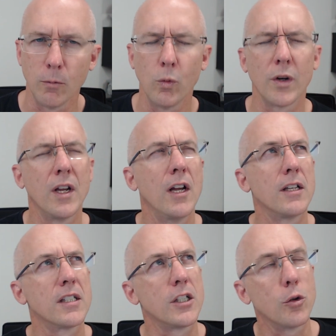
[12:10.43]
What
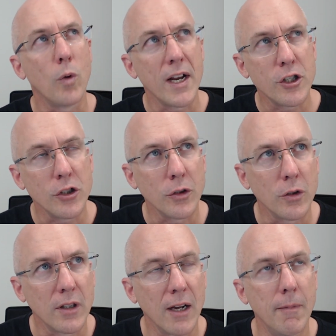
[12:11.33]
situation could
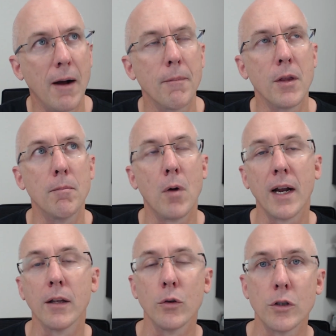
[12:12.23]
come up that might
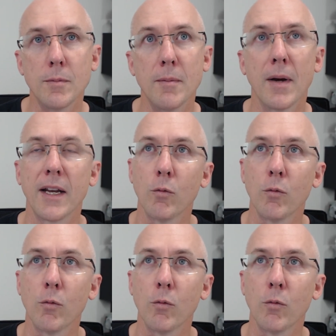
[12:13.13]
lose me money?